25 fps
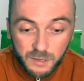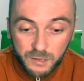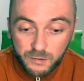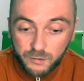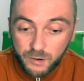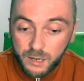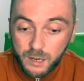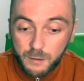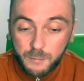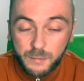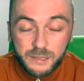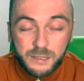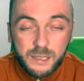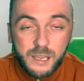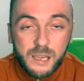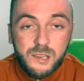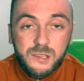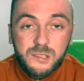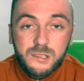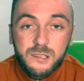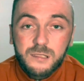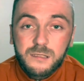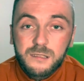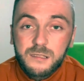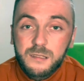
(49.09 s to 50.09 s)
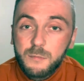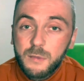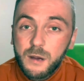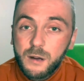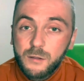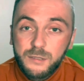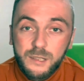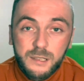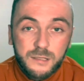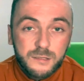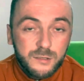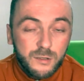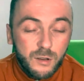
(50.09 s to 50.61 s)
recommendations about
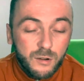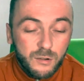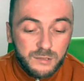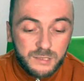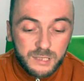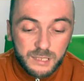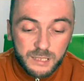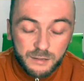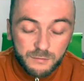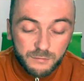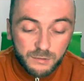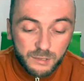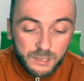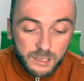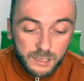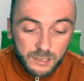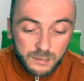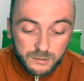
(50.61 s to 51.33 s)
their songs and everything.